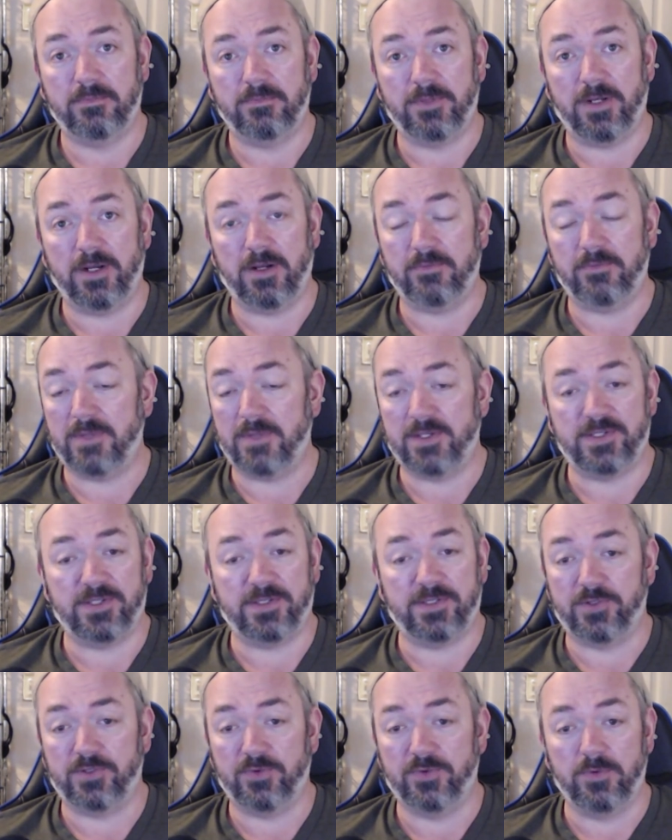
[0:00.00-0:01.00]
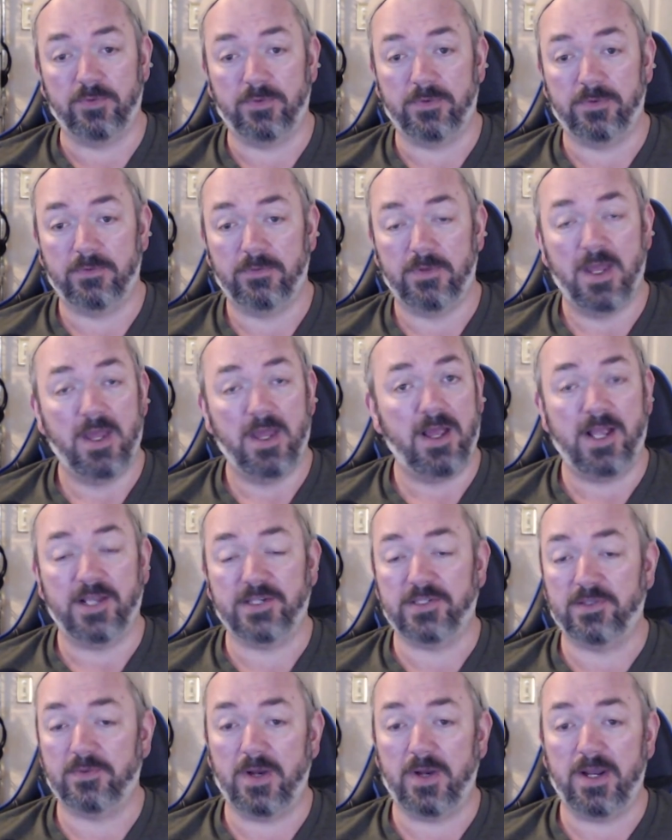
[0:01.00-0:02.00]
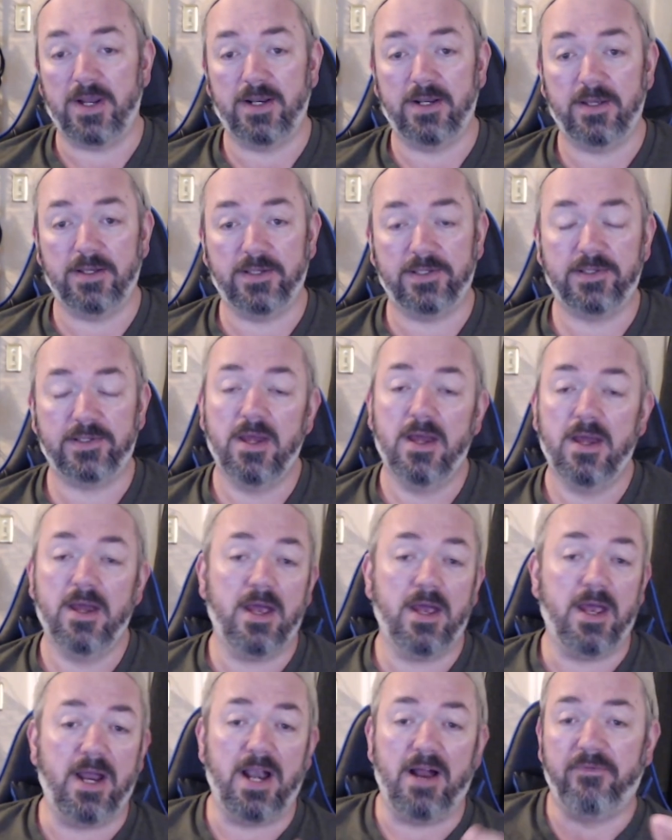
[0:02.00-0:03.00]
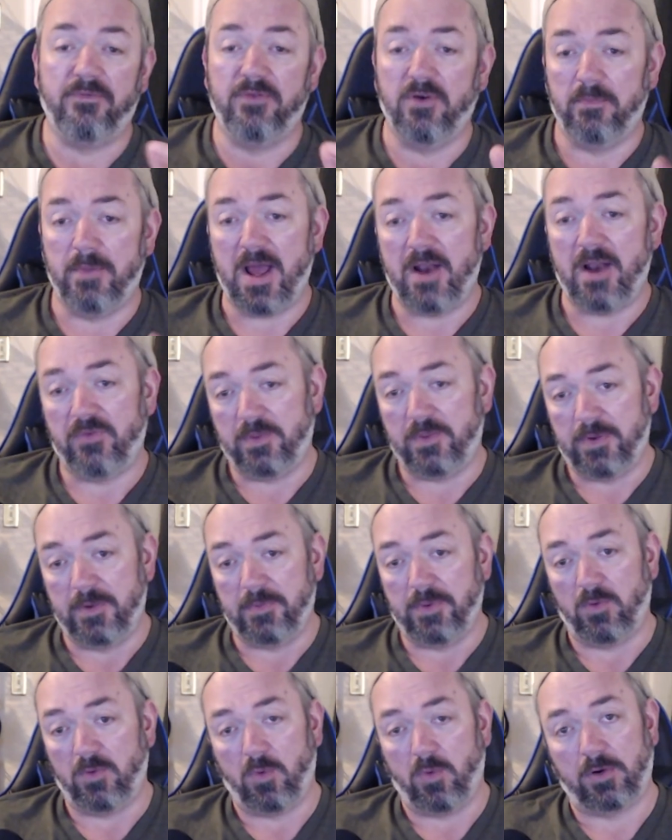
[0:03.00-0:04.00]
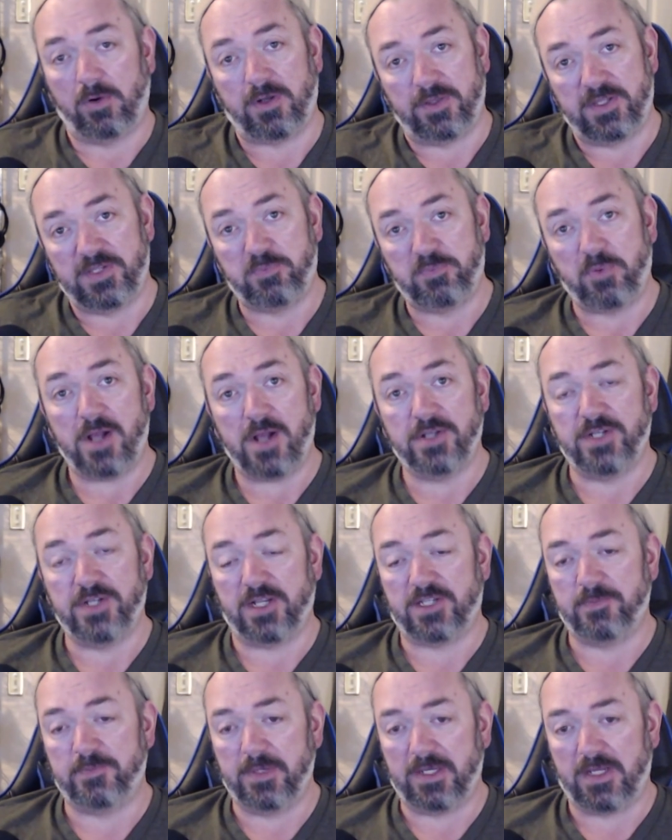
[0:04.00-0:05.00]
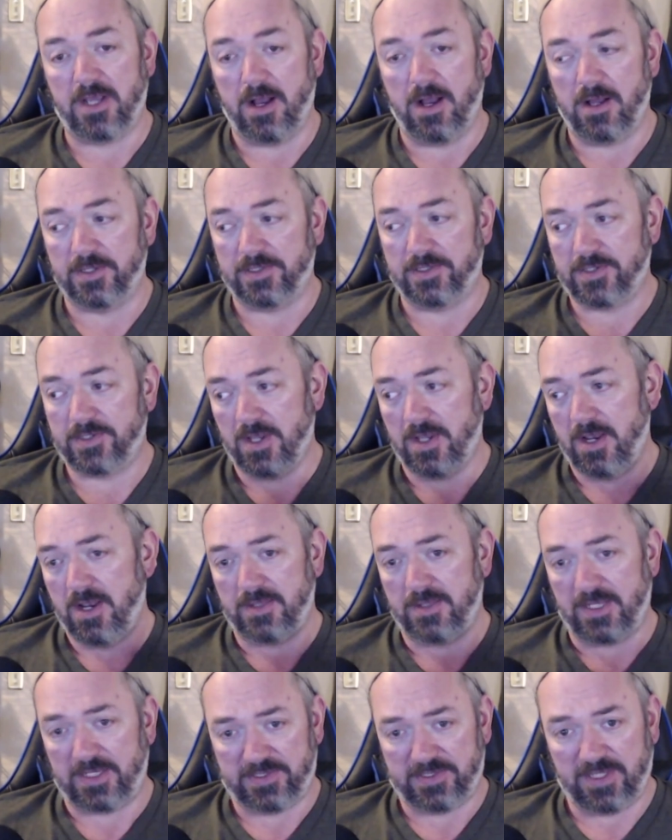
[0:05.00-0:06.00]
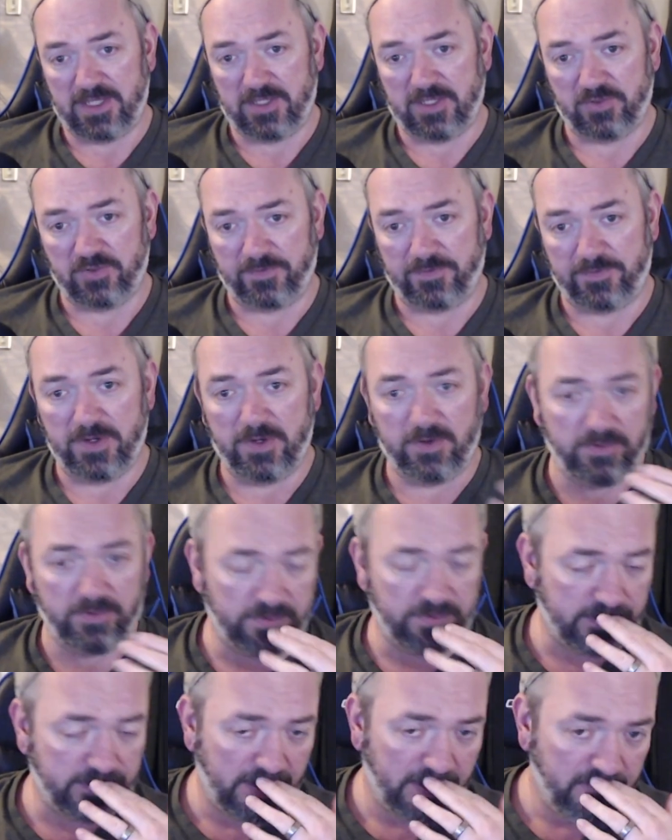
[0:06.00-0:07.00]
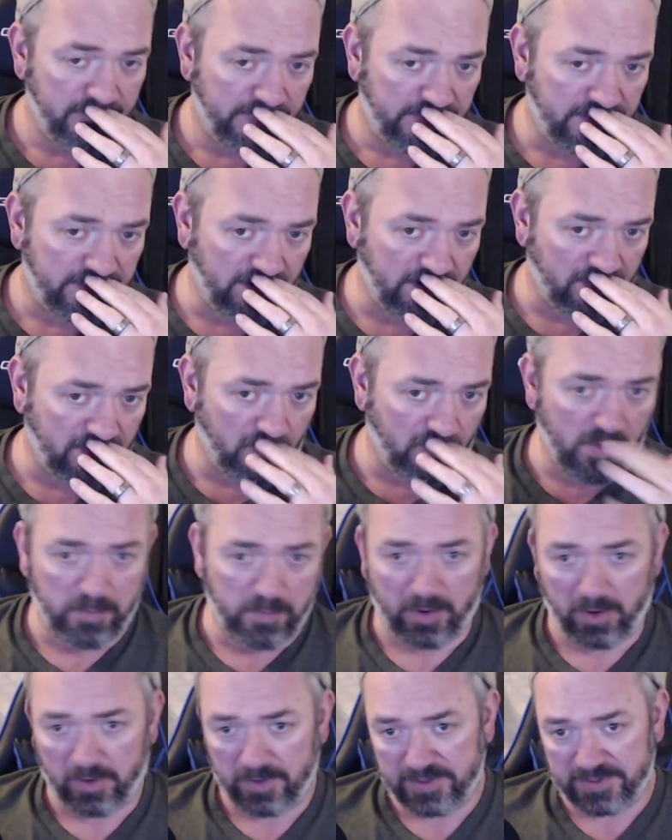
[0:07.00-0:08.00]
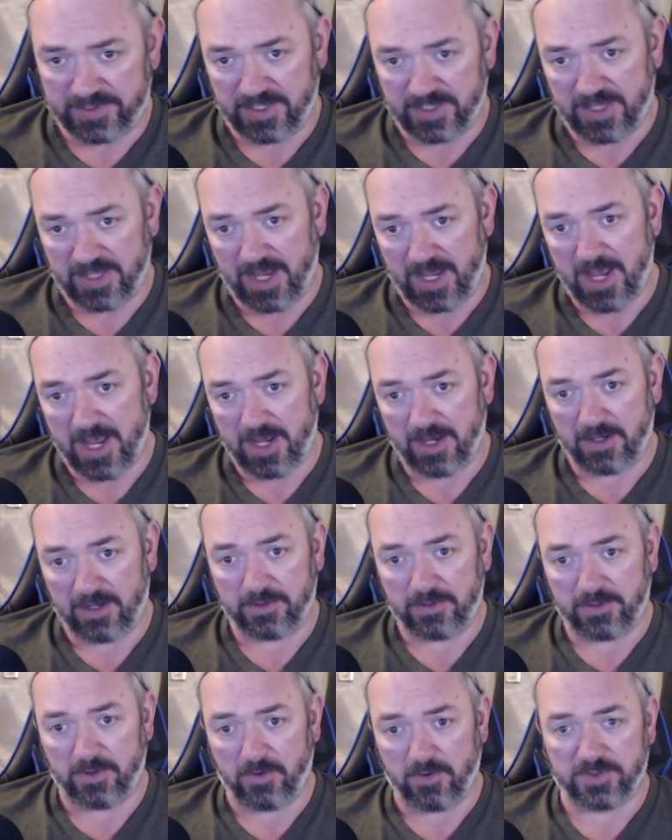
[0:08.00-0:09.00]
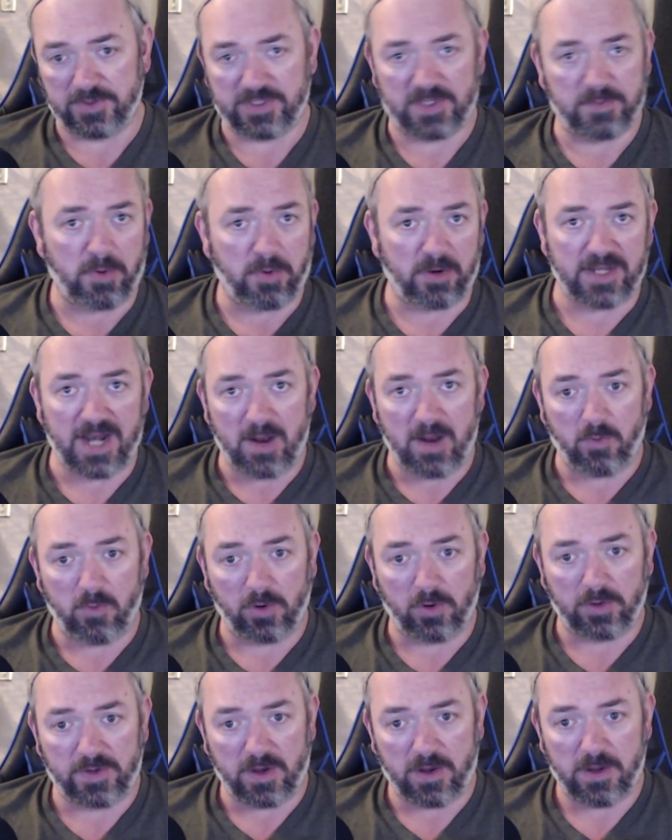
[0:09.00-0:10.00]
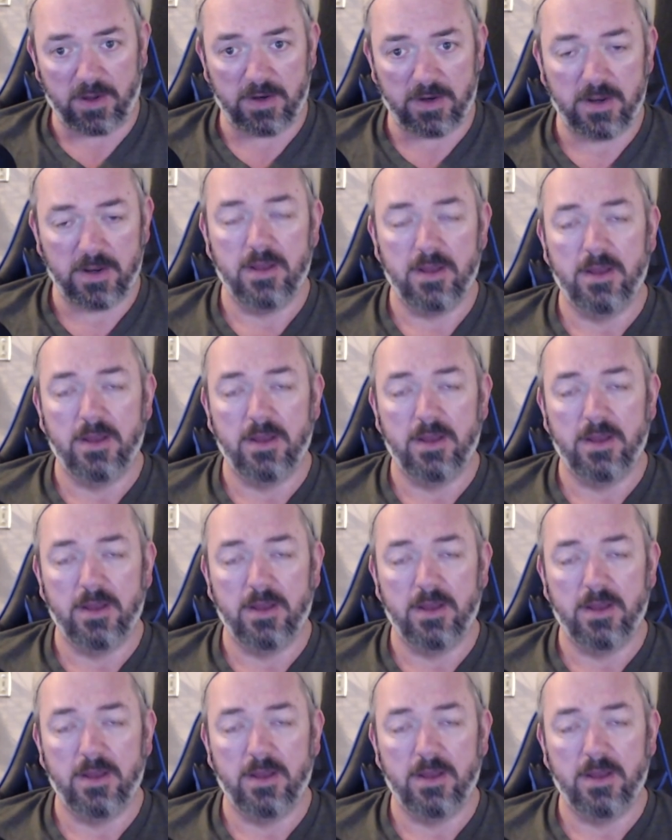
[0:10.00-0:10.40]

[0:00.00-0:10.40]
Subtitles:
You know, that's just the truth. That's the way it is. And I feel bad for the people who worked on these projects because they see these reviews, they're like, what part of this did they hate? You know, was it the part that I worked on?